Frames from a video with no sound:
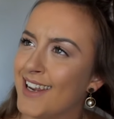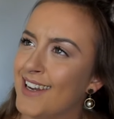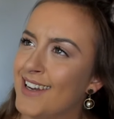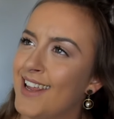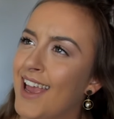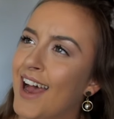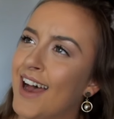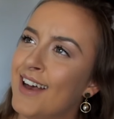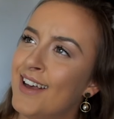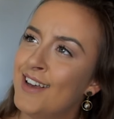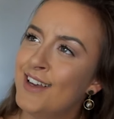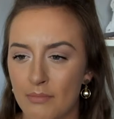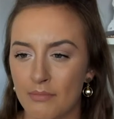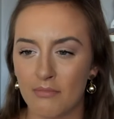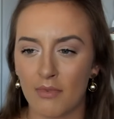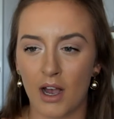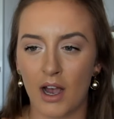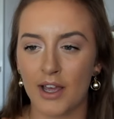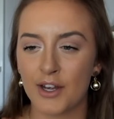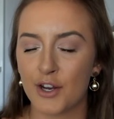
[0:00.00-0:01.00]
yeah.
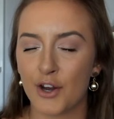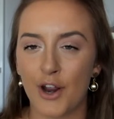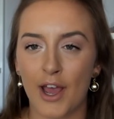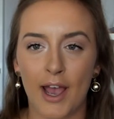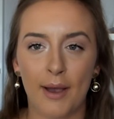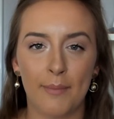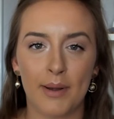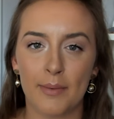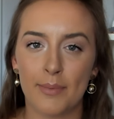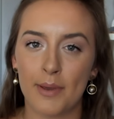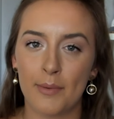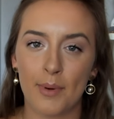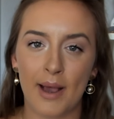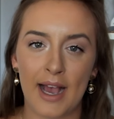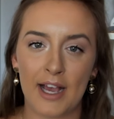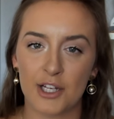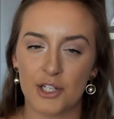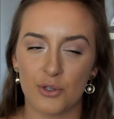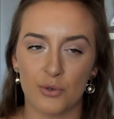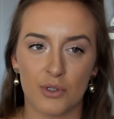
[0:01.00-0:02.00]
I don't know how many people
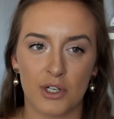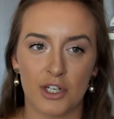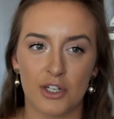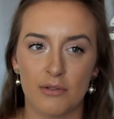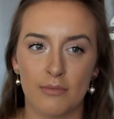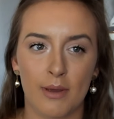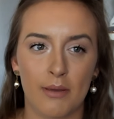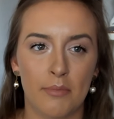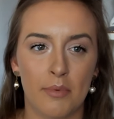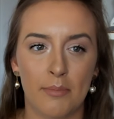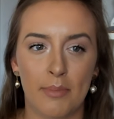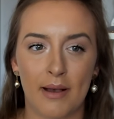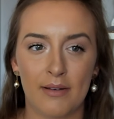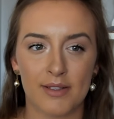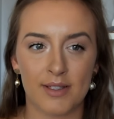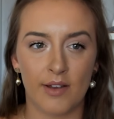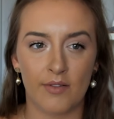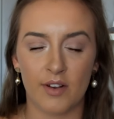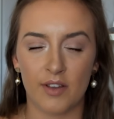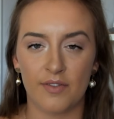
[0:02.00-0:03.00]
actually auditioned, maybe about
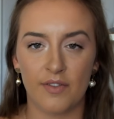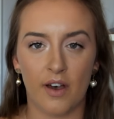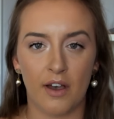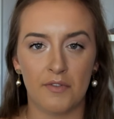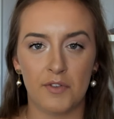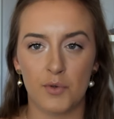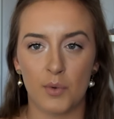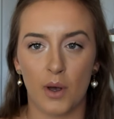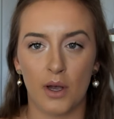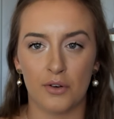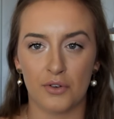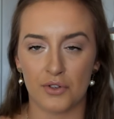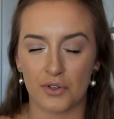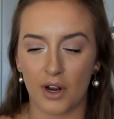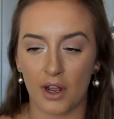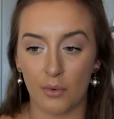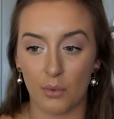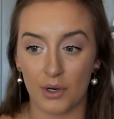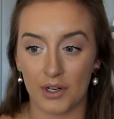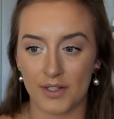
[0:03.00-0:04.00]
75 to 100,
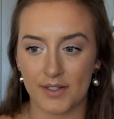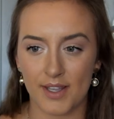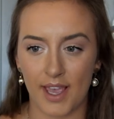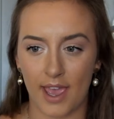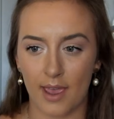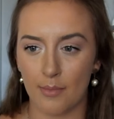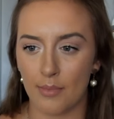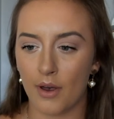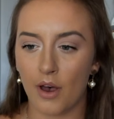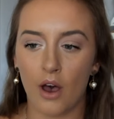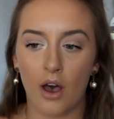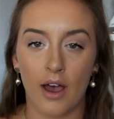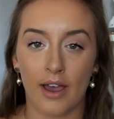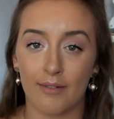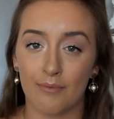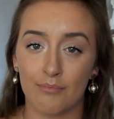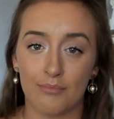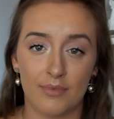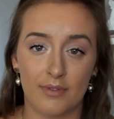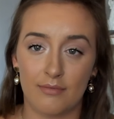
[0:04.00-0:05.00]
I want to say, but
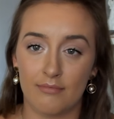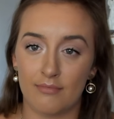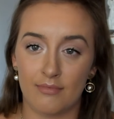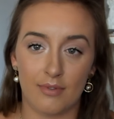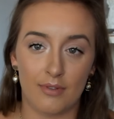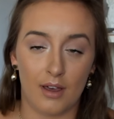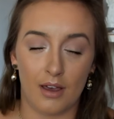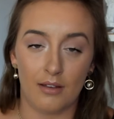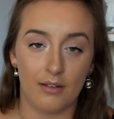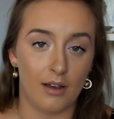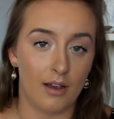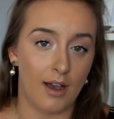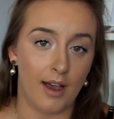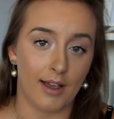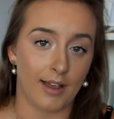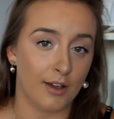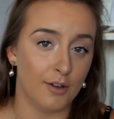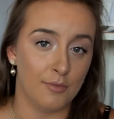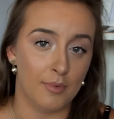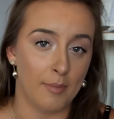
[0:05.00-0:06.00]

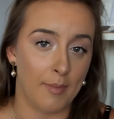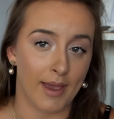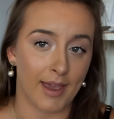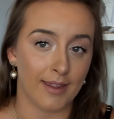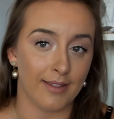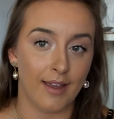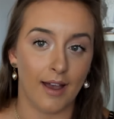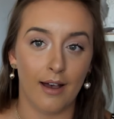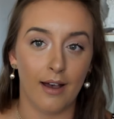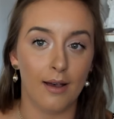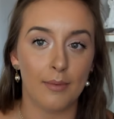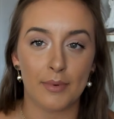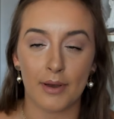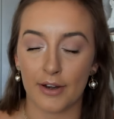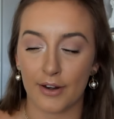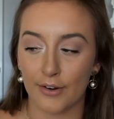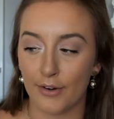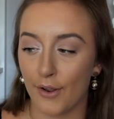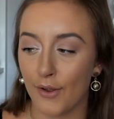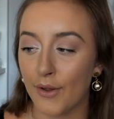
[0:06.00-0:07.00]
I could be making that up, I
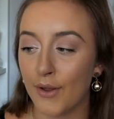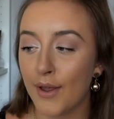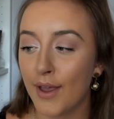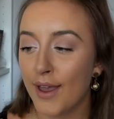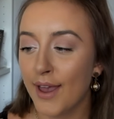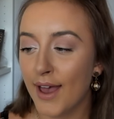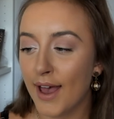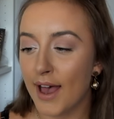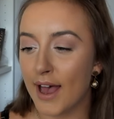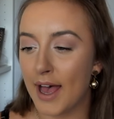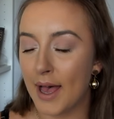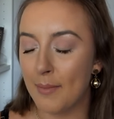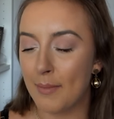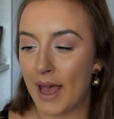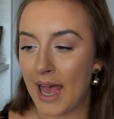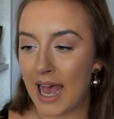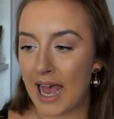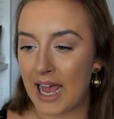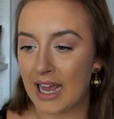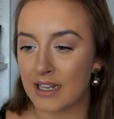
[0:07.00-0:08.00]
don't know.
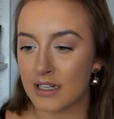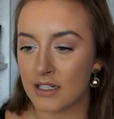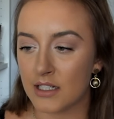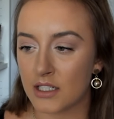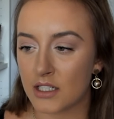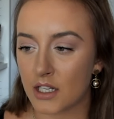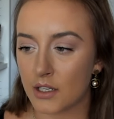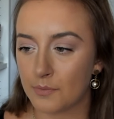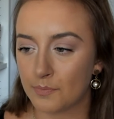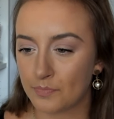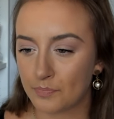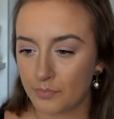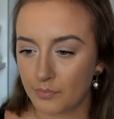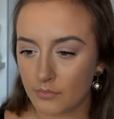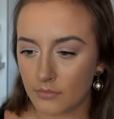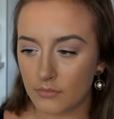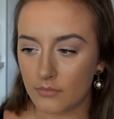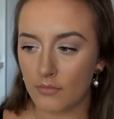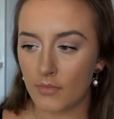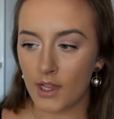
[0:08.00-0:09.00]
And
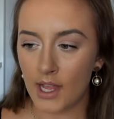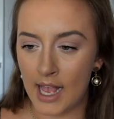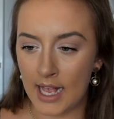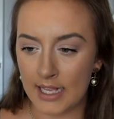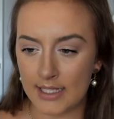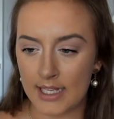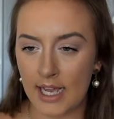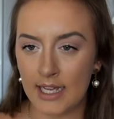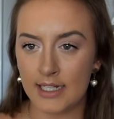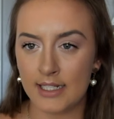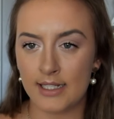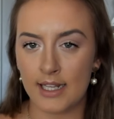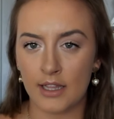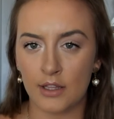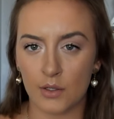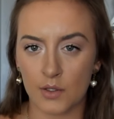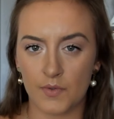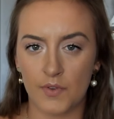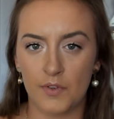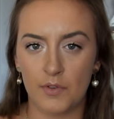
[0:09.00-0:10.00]
as Andy said,
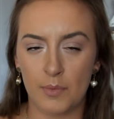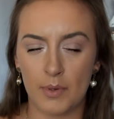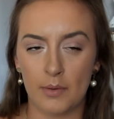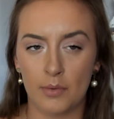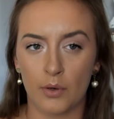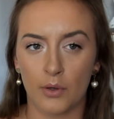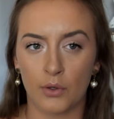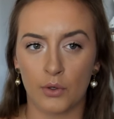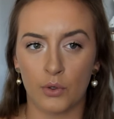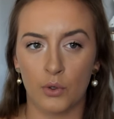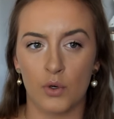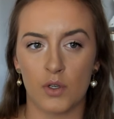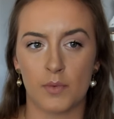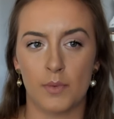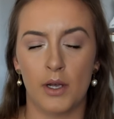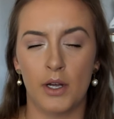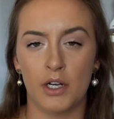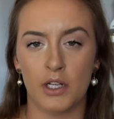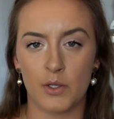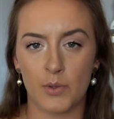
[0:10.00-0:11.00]
there was 50 people on the course,
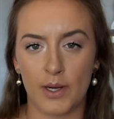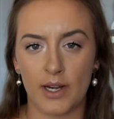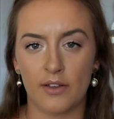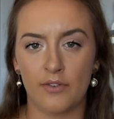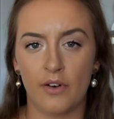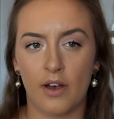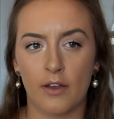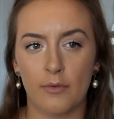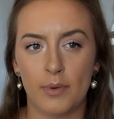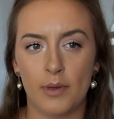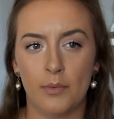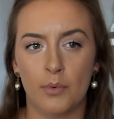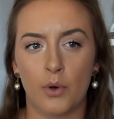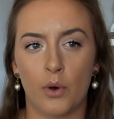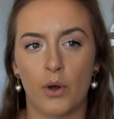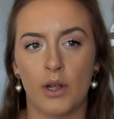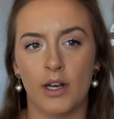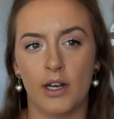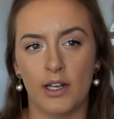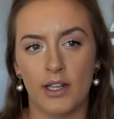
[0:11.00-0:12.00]
but only 25 people
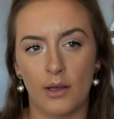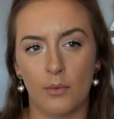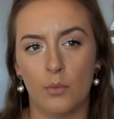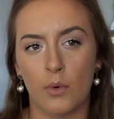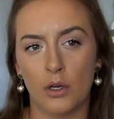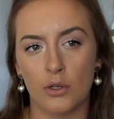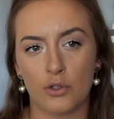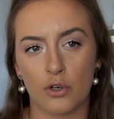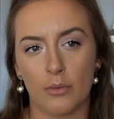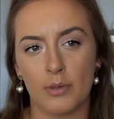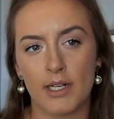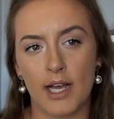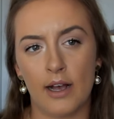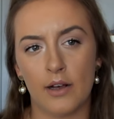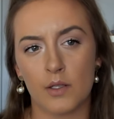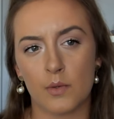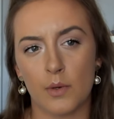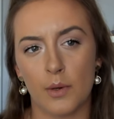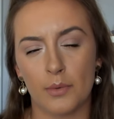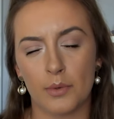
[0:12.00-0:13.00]
got in, and then one dropped out
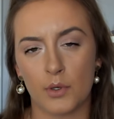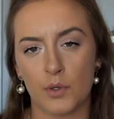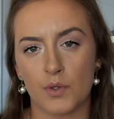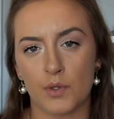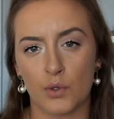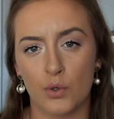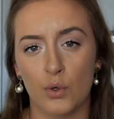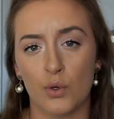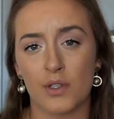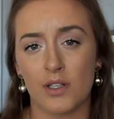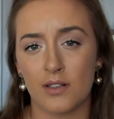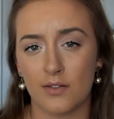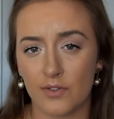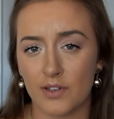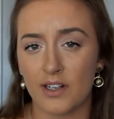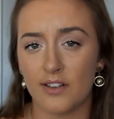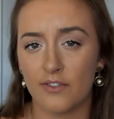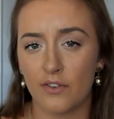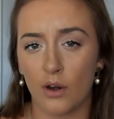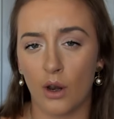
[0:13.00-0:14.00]
as well because the course is
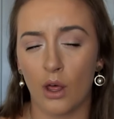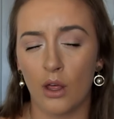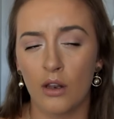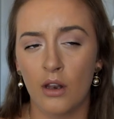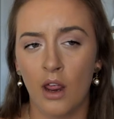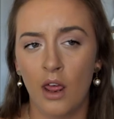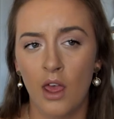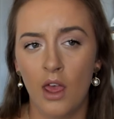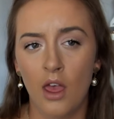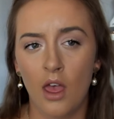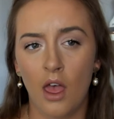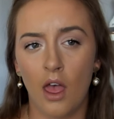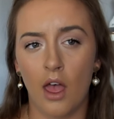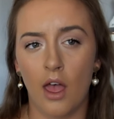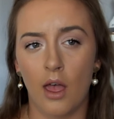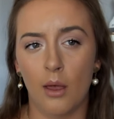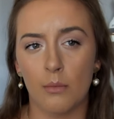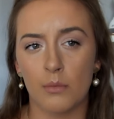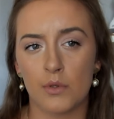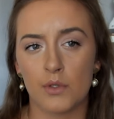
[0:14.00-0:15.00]
really full on.
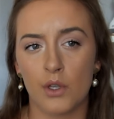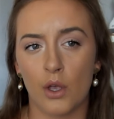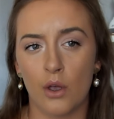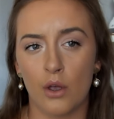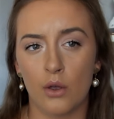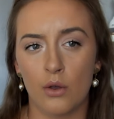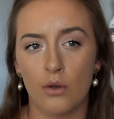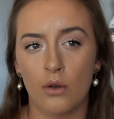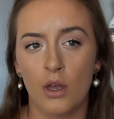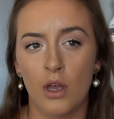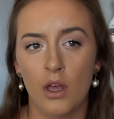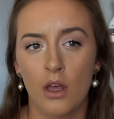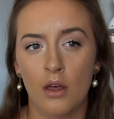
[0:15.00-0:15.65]
So